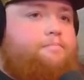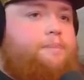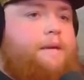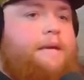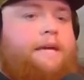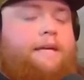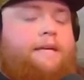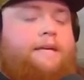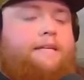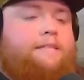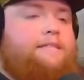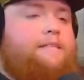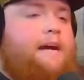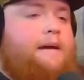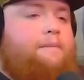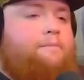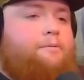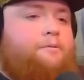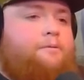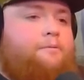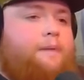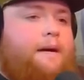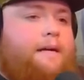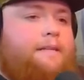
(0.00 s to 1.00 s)

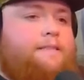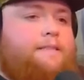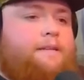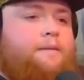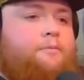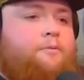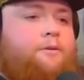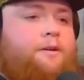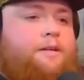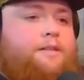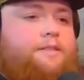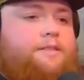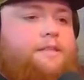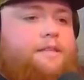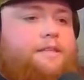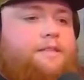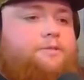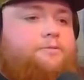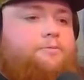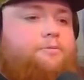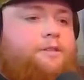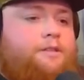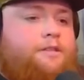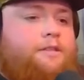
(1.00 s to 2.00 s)
discipled by someone
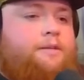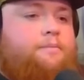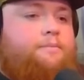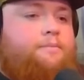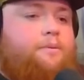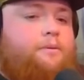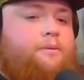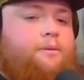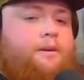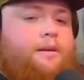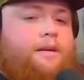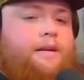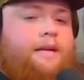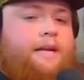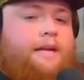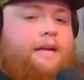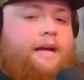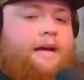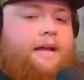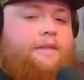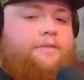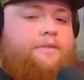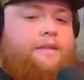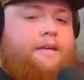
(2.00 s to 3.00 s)
is really important. And
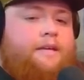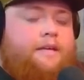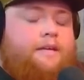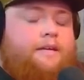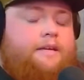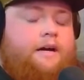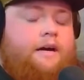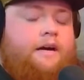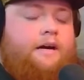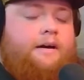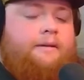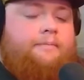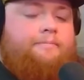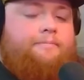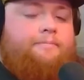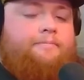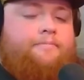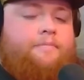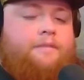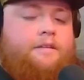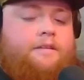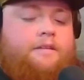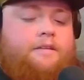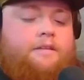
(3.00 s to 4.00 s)
I think,
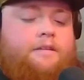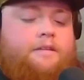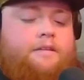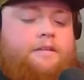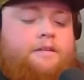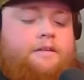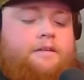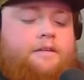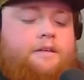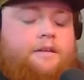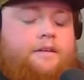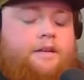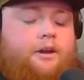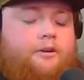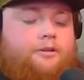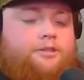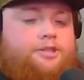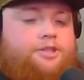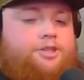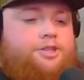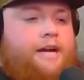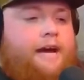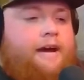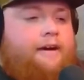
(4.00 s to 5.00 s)

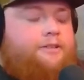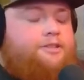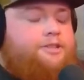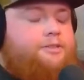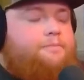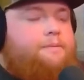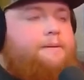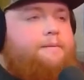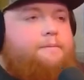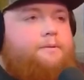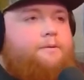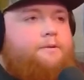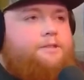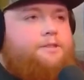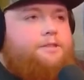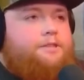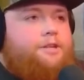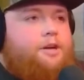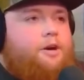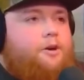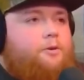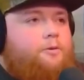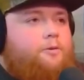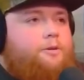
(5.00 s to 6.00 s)
just challenging people
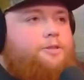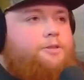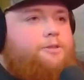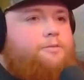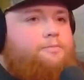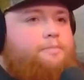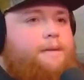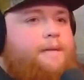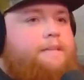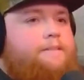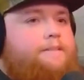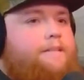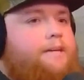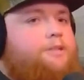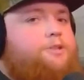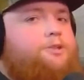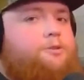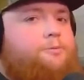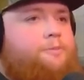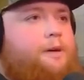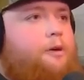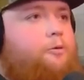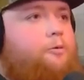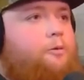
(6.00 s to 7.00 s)
to be
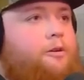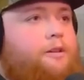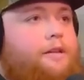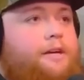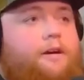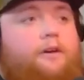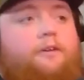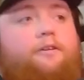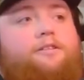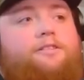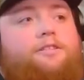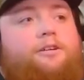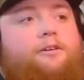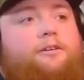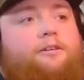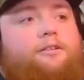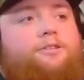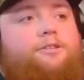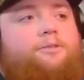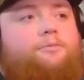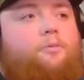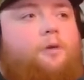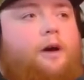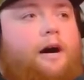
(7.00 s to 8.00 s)
intentional about where they go to
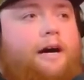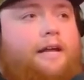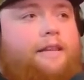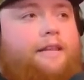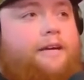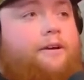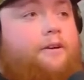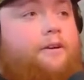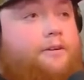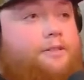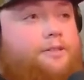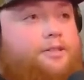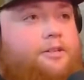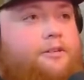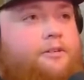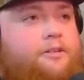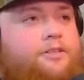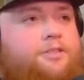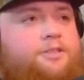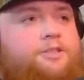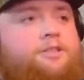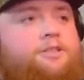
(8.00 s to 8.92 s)
church and why they go to church,